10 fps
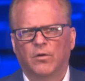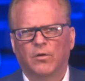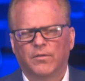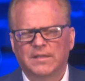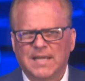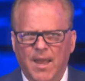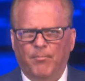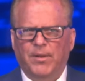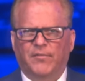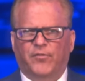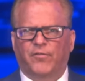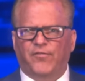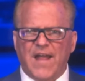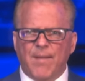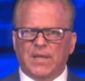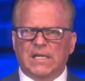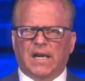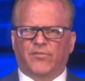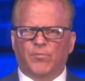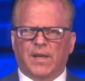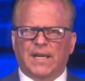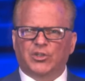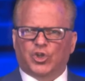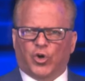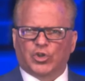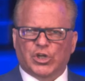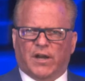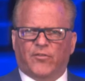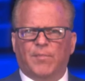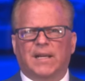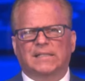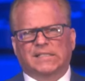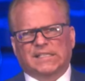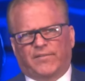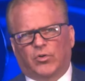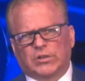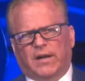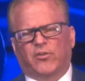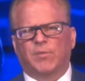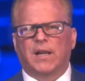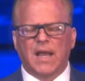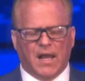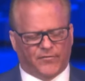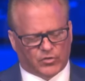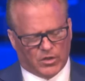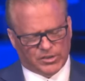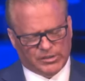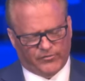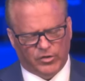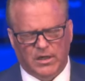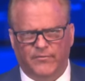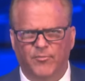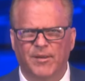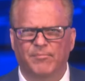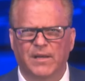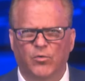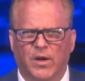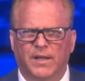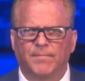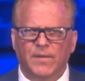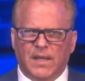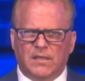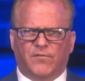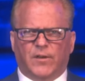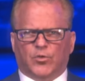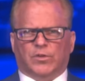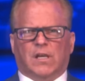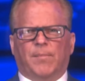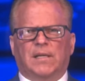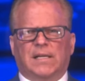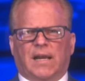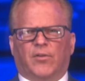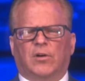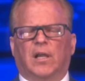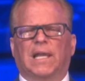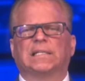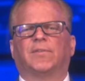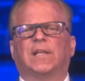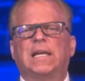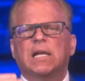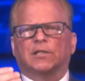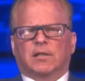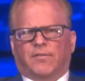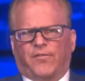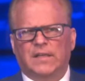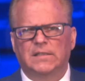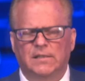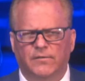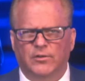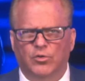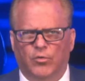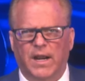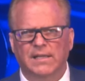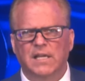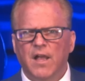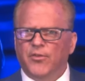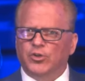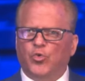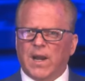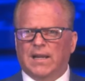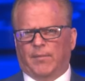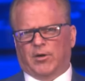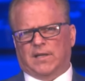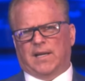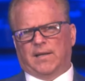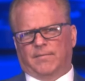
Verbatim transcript: the template for family government and church government and civil government. After all, civil government being what? Individuals coming together collectively to defend individual rights. There's great liberty.